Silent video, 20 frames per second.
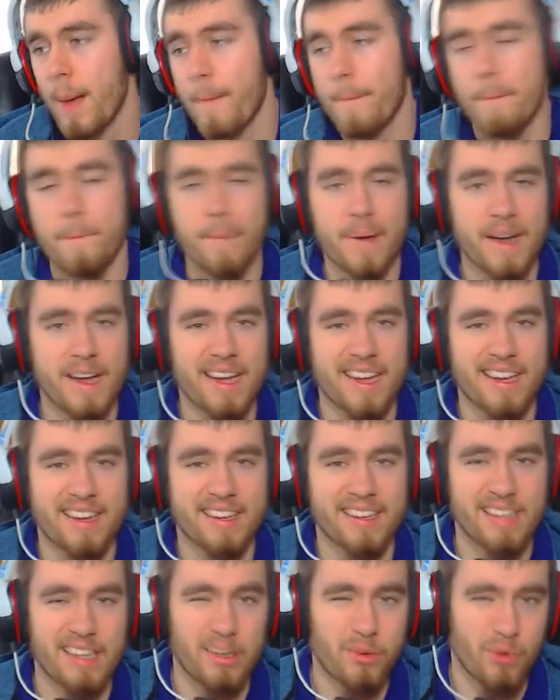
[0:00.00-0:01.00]
but
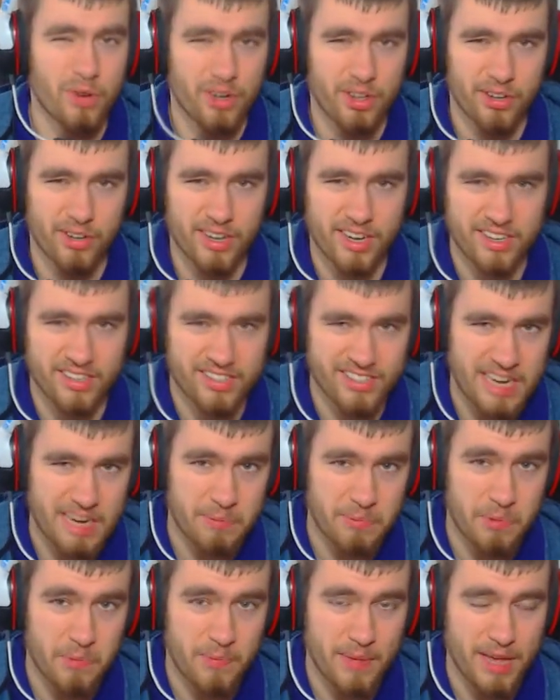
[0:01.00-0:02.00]
you want to learn how to
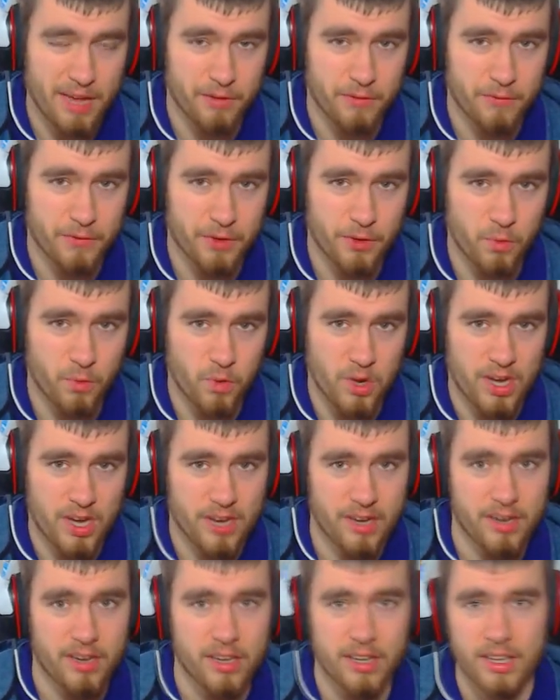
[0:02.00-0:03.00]
snipe in Battlefield
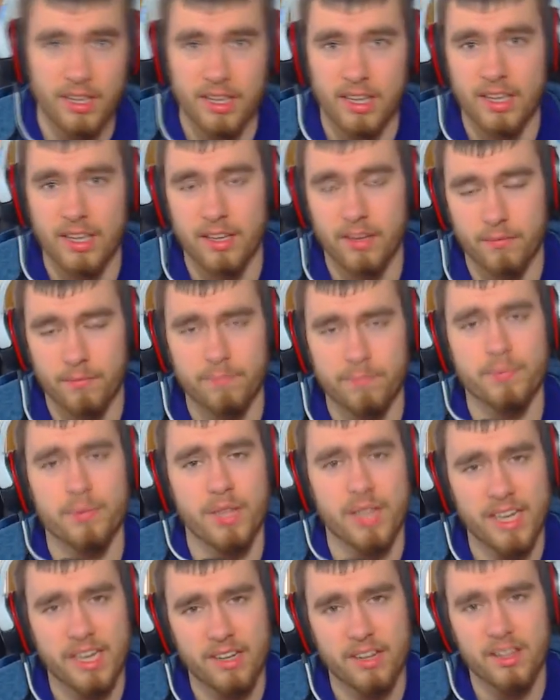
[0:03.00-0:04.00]
1,
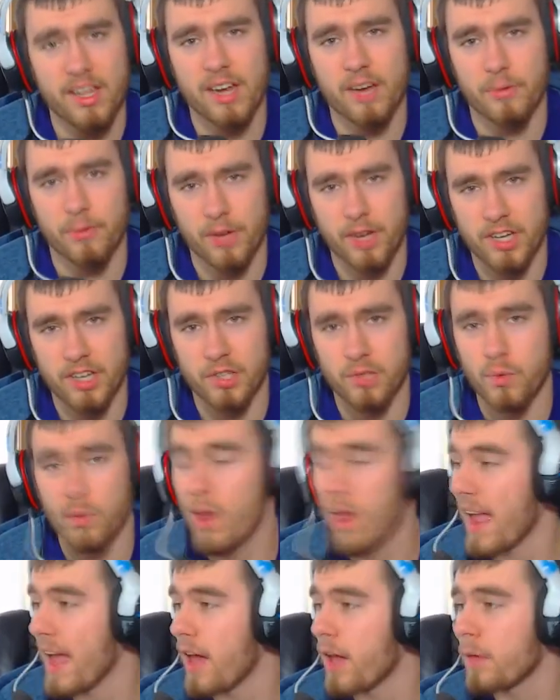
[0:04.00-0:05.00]
playing a lot of Rush will
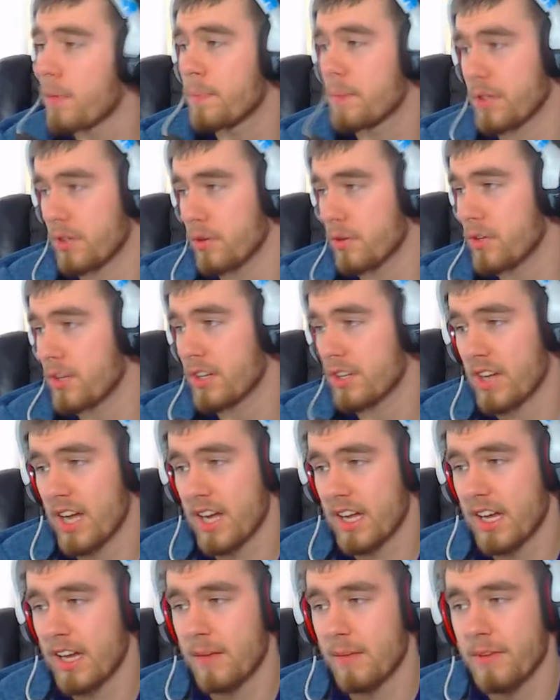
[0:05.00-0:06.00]
help you. You're
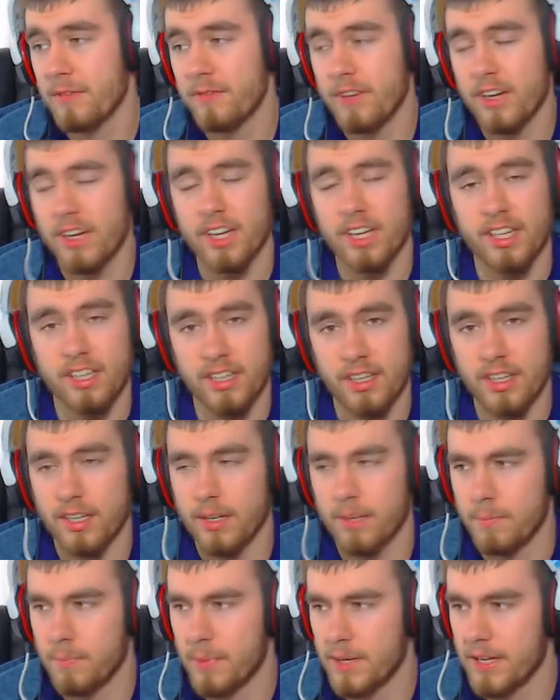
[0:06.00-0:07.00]
not going to be very
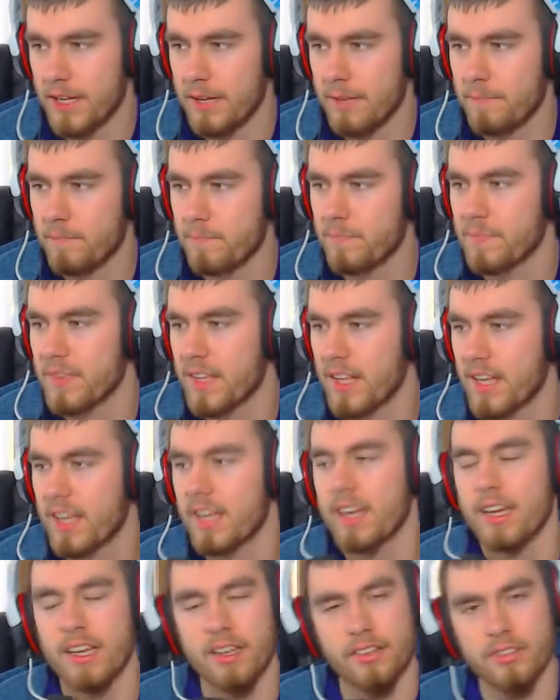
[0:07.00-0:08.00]
good, but
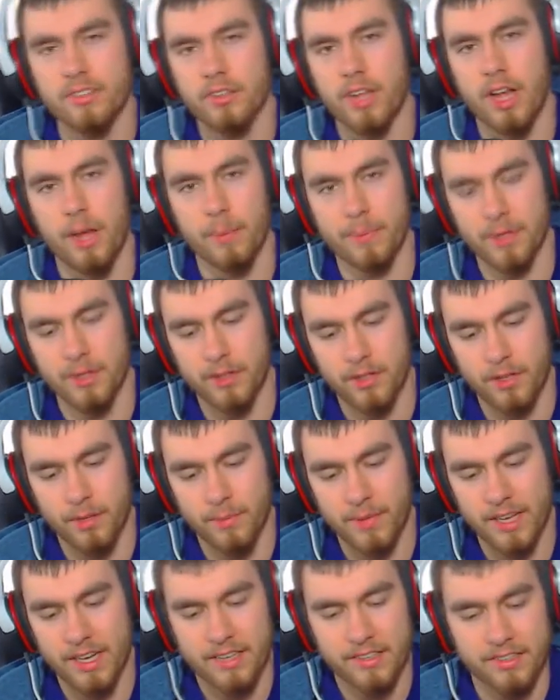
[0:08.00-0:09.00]
it'll still help you a little
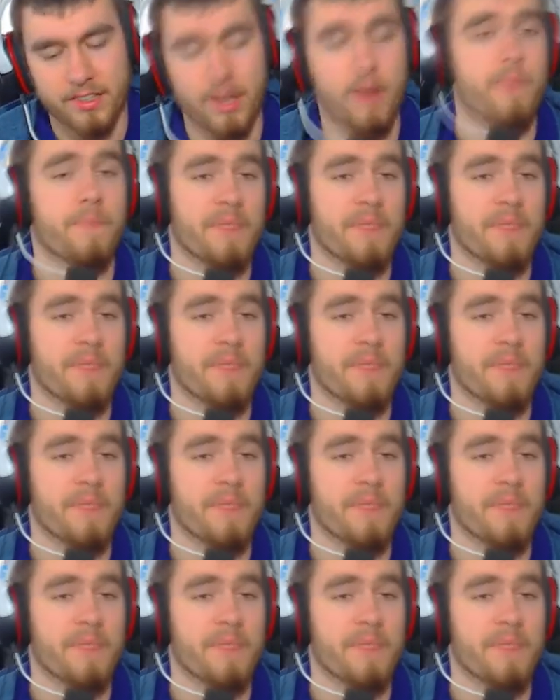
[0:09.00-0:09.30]
bit. And so